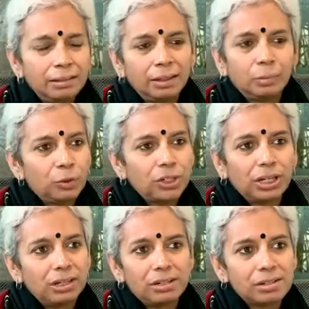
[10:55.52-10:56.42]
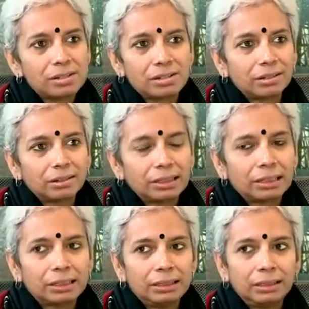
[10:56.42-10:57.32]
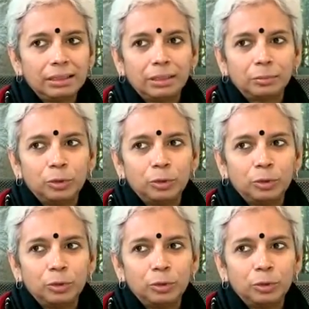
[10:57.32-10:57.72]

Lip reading: think there are more challenges. I think there are